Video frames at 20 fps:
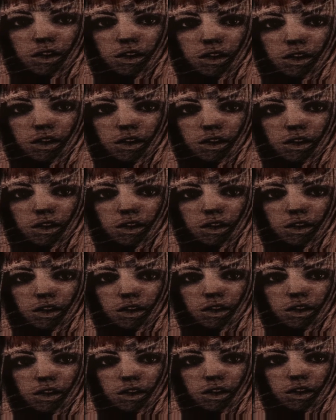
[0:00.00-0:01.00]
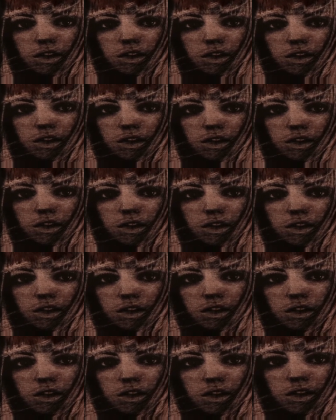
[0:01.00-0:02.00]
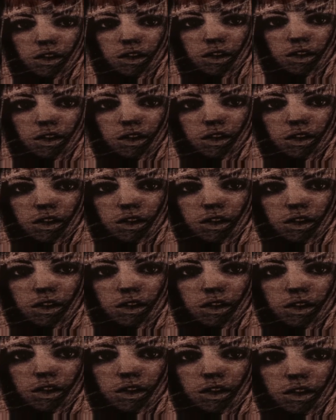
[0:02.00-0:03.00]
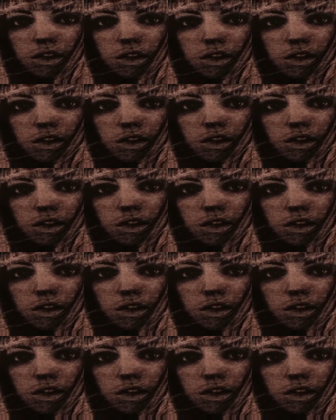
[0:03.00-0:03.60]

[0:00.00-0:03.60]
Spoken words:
No words are spoken by the person on screen.